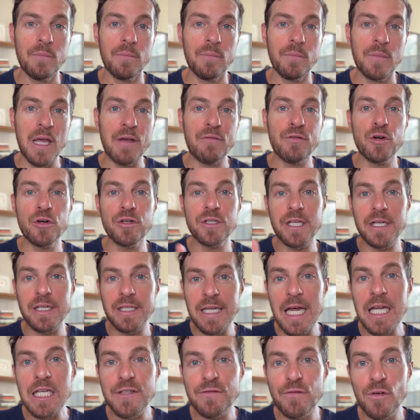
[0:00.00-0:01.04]
If you're
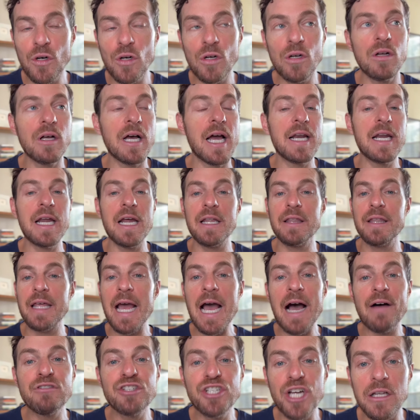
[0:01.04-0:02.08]
successful and they
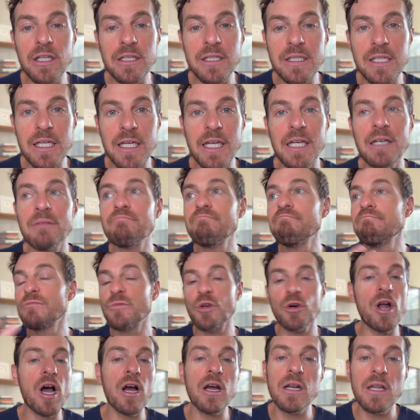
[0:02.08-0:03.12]
have jealousy,
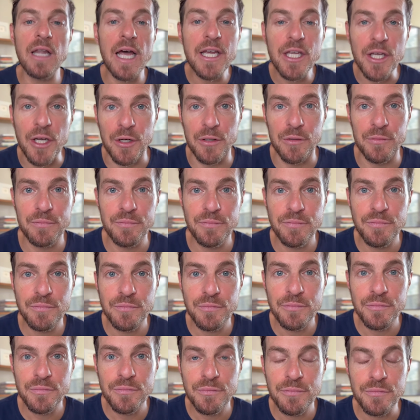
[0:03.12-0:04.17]
they're not going to like you
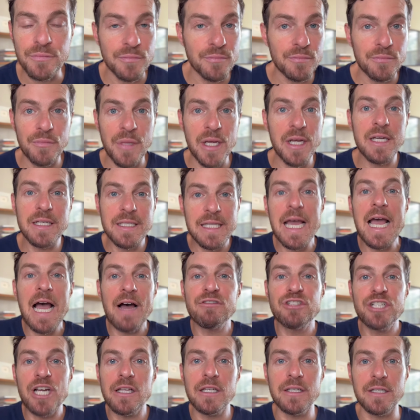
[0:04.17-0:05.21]
because they have
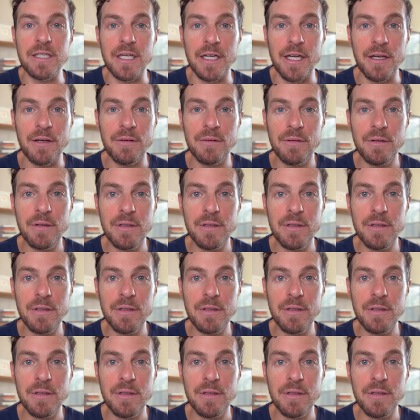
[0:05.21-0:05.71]
jealousy.